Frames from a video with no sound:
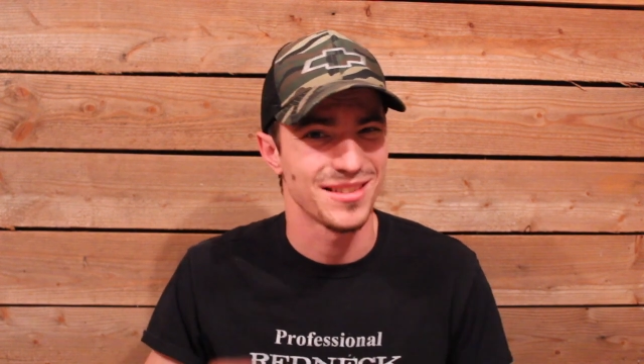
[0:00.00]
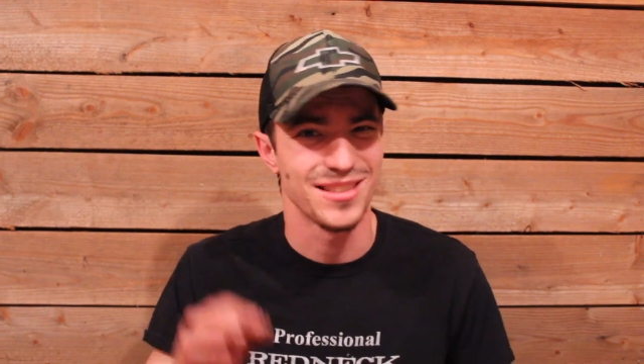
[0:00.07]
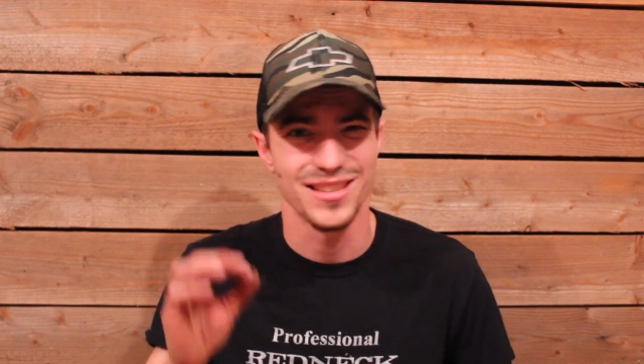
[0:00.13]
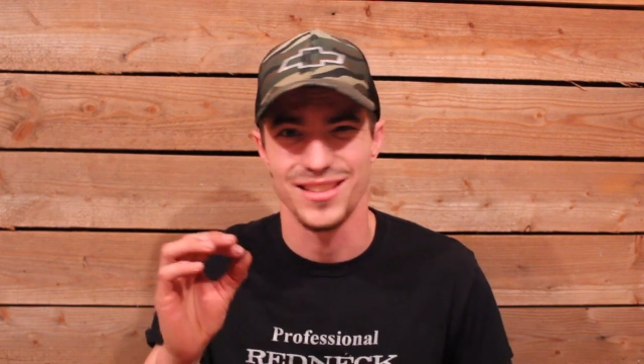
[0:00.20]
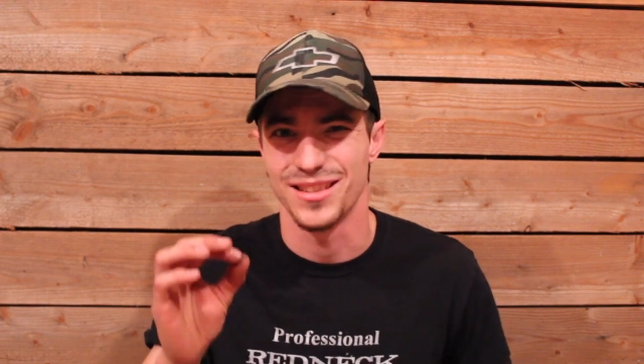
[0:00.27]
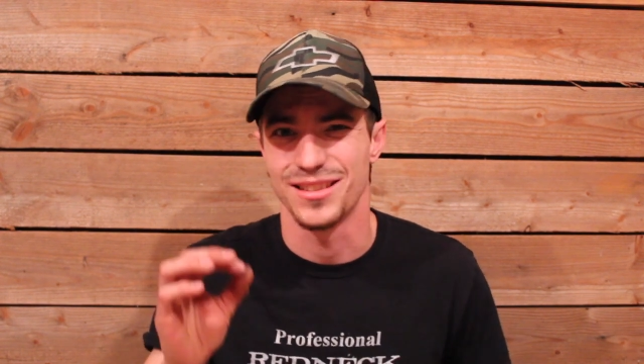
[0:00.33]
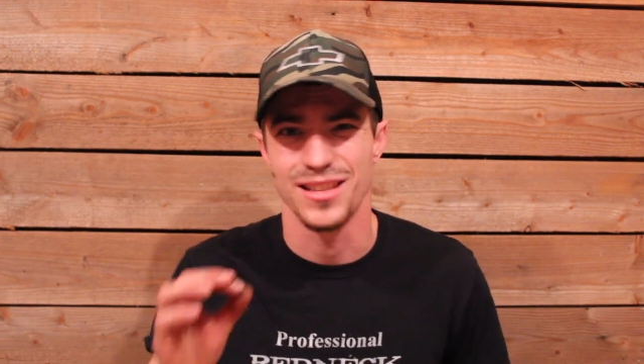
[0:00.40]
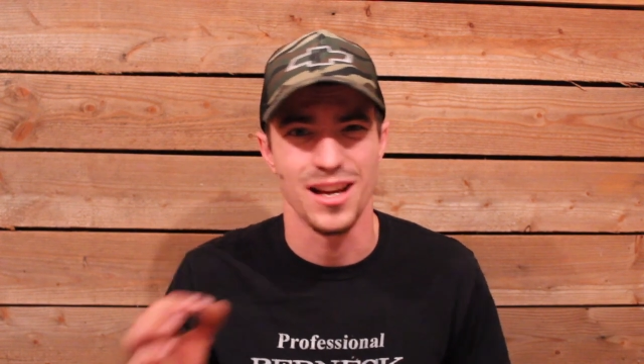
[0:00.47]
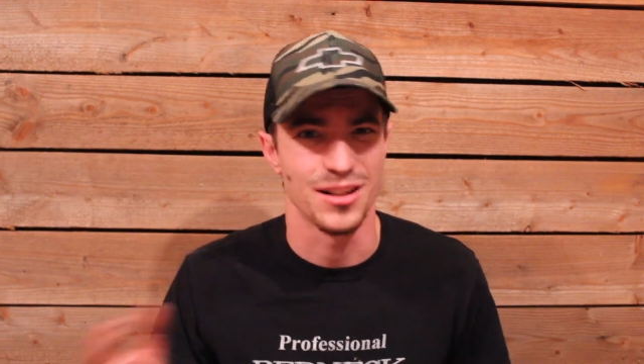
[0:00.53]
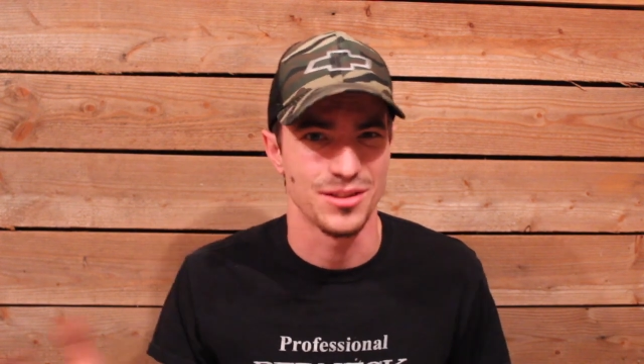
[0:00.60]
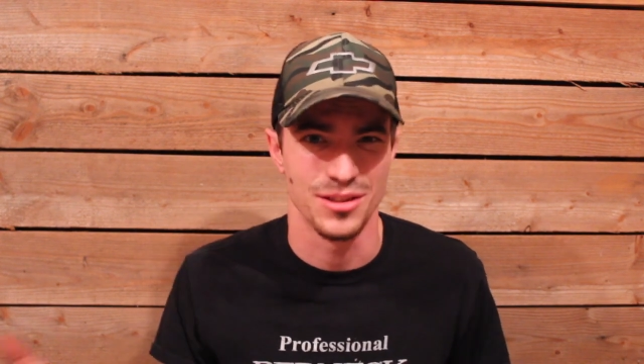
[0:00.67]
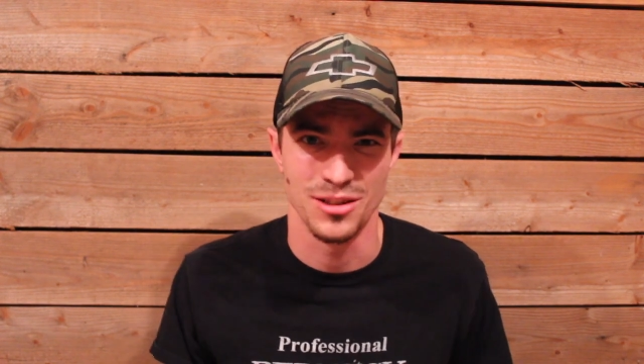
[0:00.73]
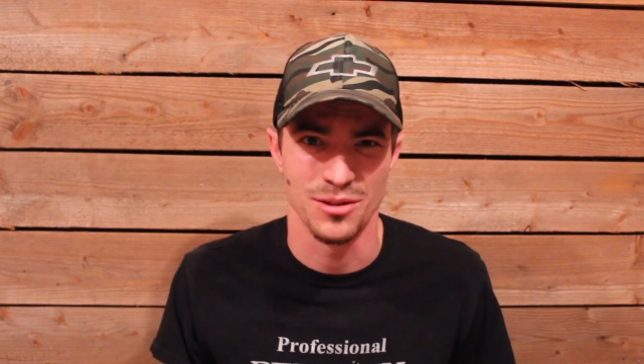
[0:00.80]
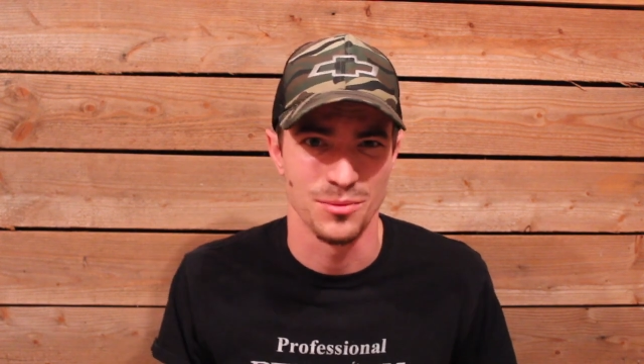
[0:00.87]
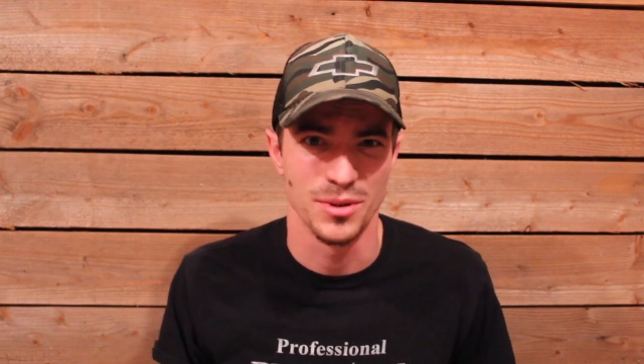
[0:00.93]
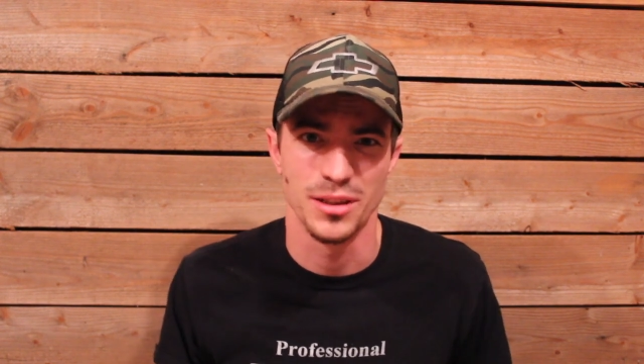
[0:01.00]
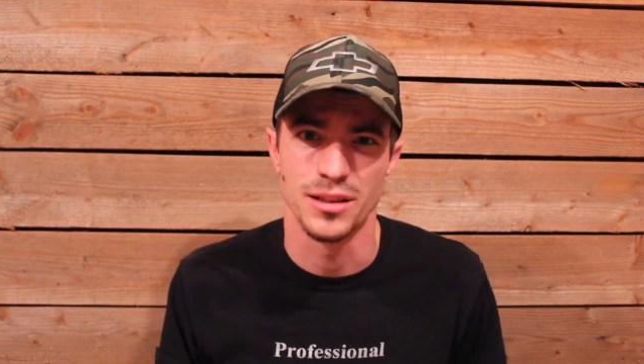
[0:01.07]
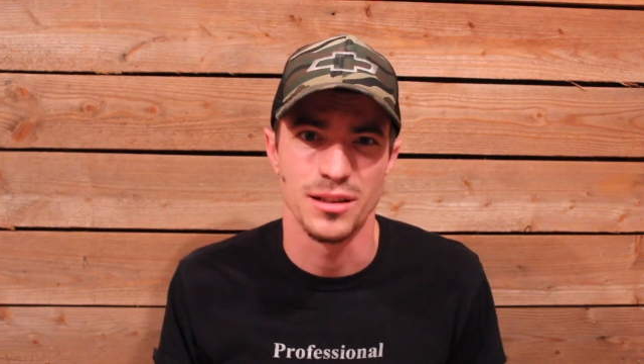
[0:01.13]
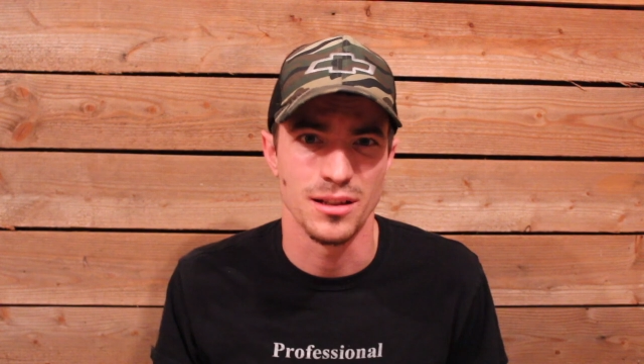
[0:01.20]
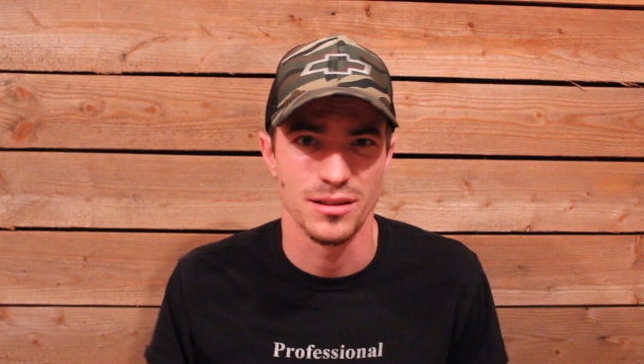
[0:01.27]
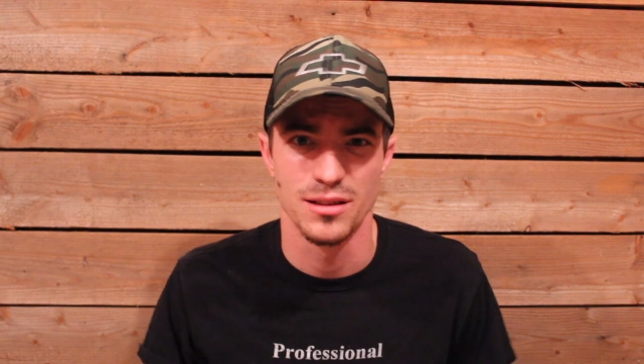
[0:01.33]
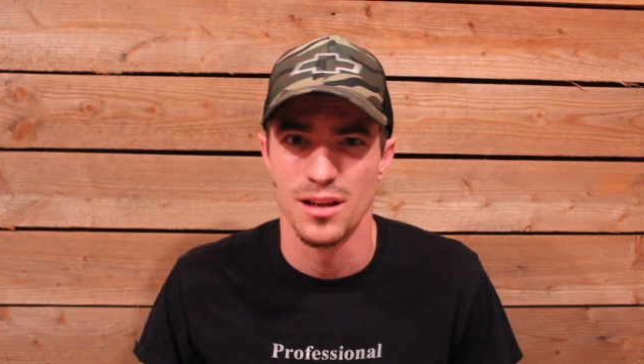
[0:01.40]
Just a touch,
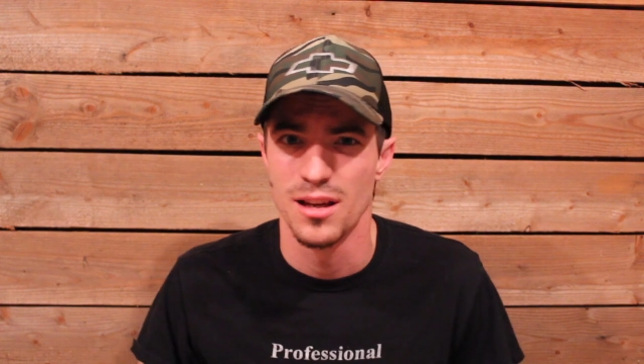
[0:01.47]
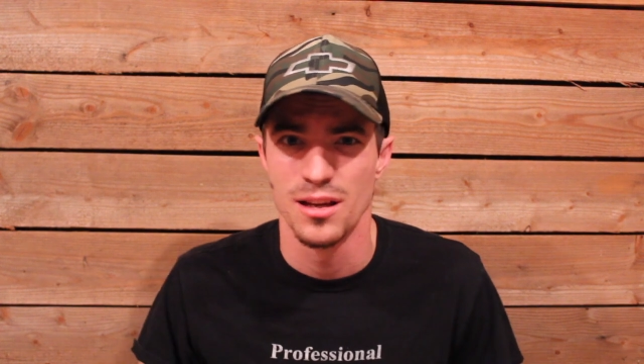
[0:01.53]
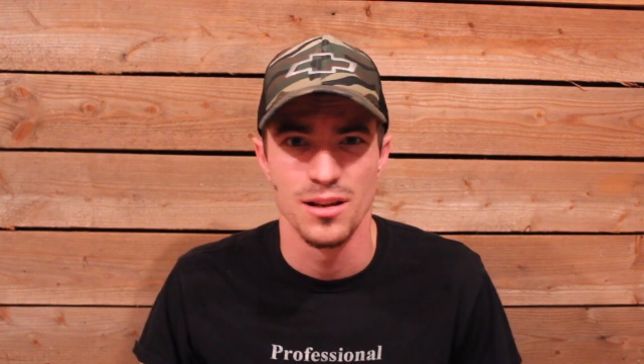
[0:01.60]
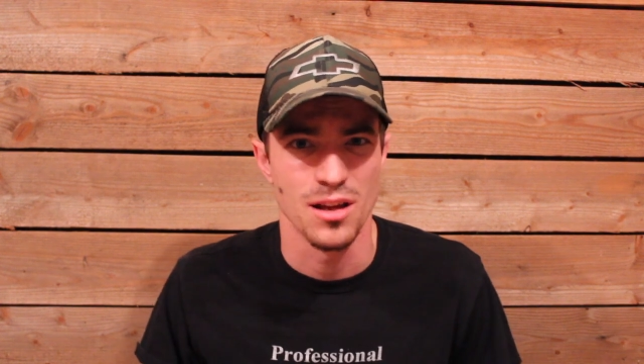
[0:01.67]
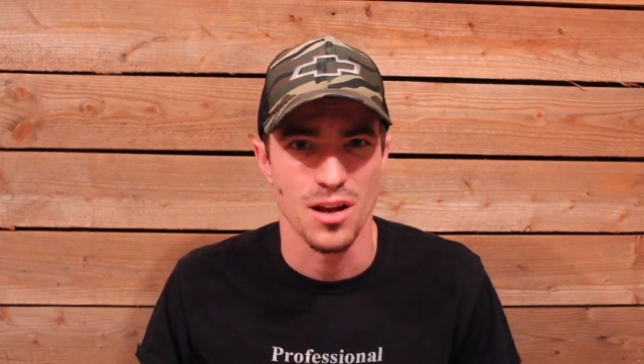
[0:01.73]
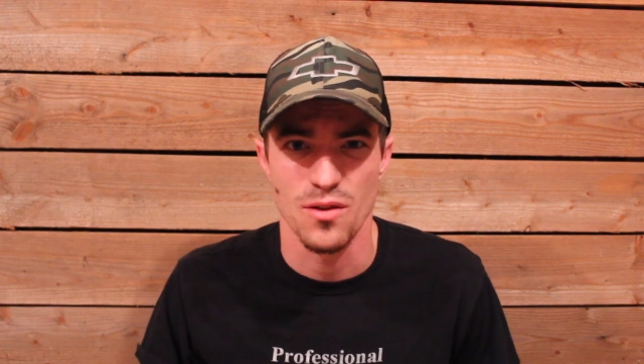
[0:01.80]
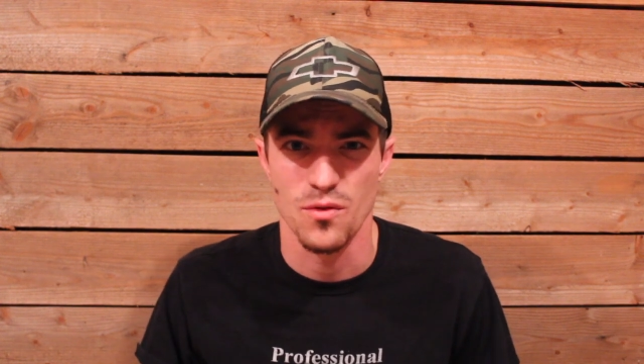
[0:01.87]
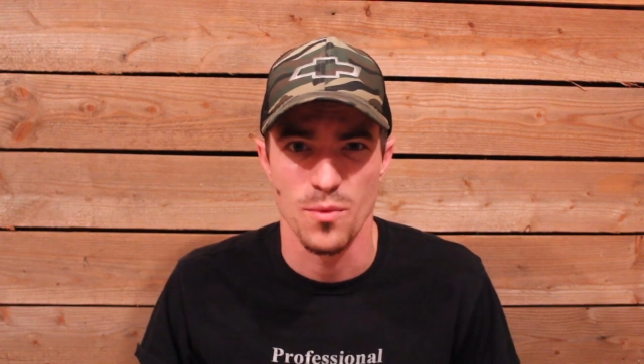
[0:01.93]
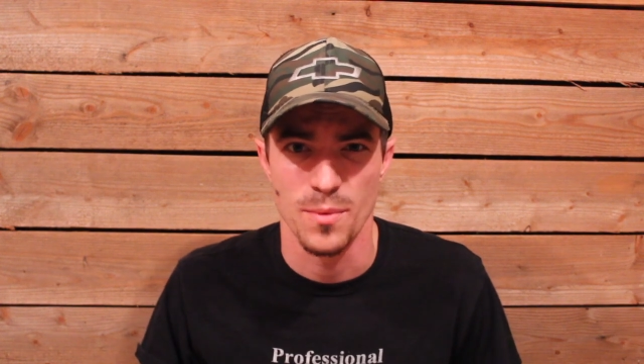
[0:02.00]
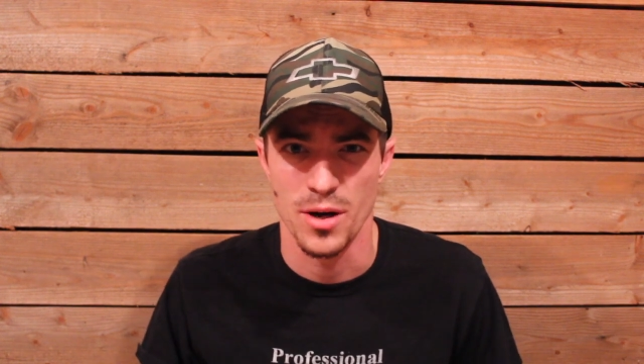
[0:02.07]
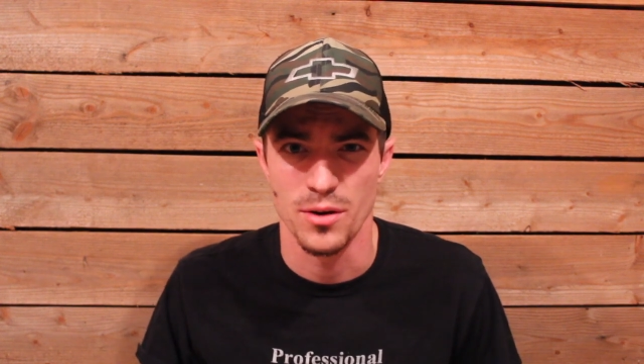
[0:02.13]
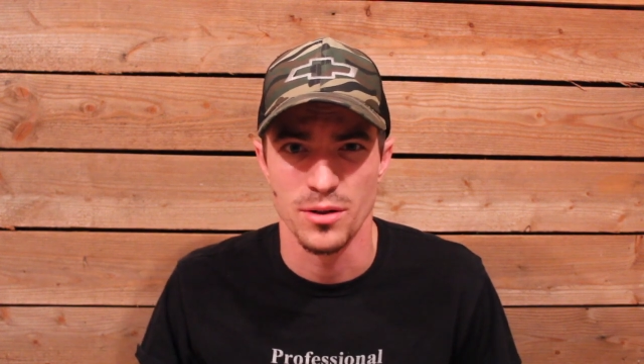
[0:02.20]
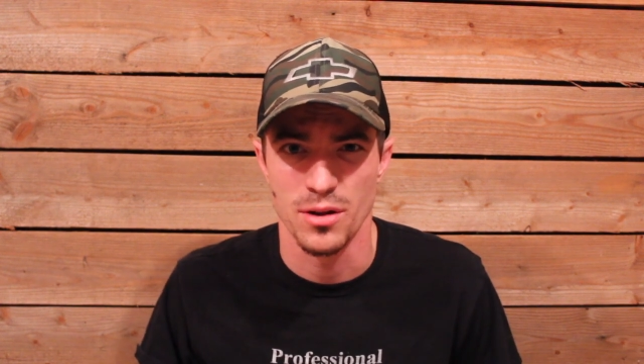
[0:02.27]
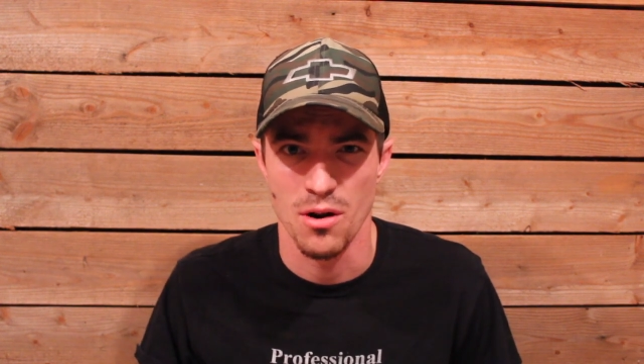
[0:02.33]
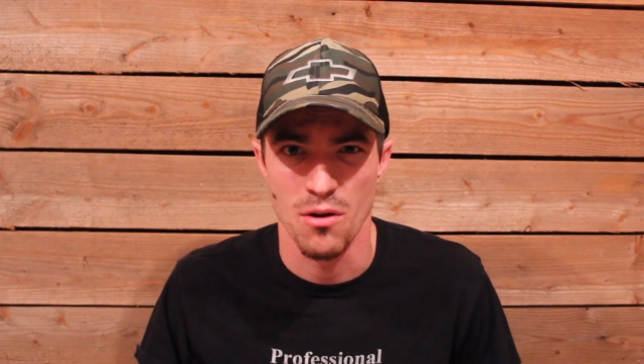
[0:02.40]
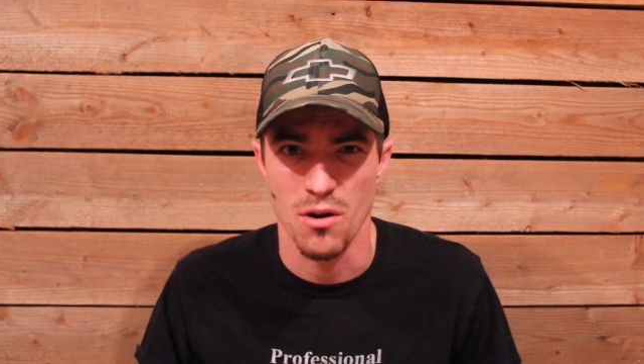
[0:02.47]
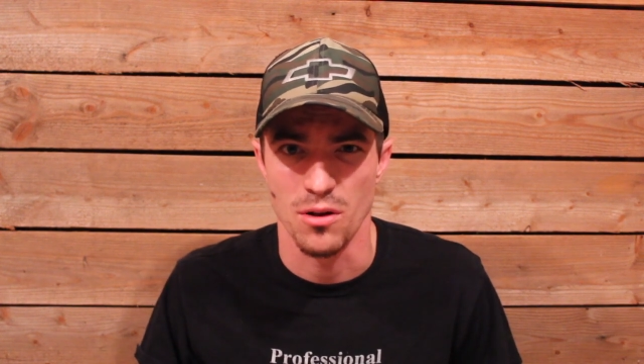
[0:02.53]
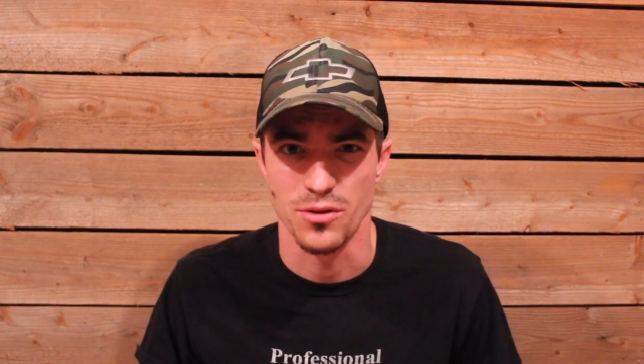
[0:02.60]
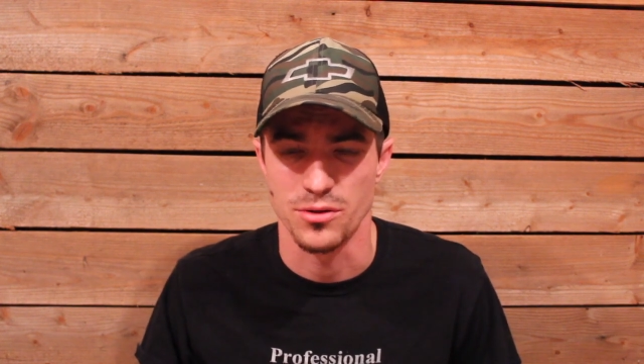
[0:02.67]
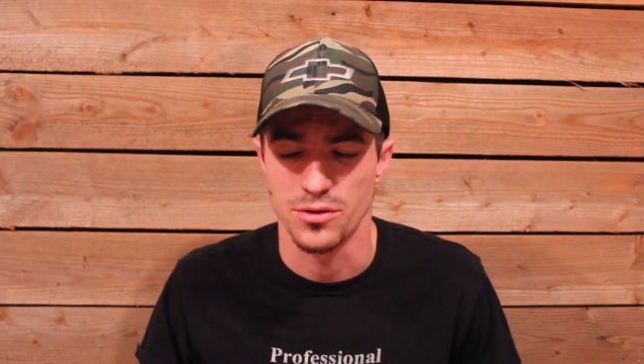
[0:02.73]
really not overbearing at all.